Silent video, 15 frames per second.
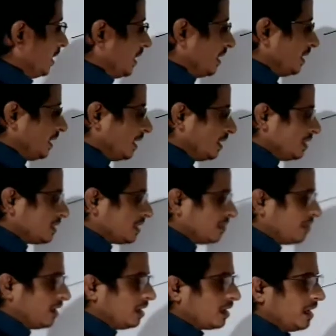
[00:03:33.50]
And there are
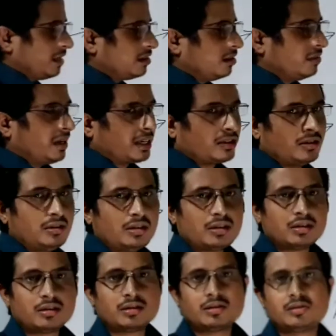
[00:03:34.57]
several kinds of
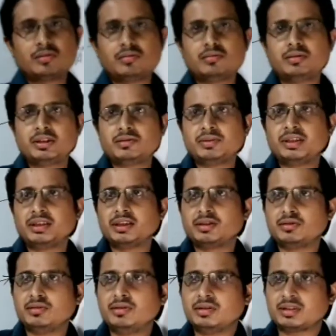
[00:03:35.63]
vectors which we need
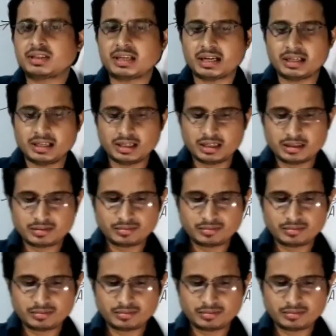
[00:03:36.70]
to study.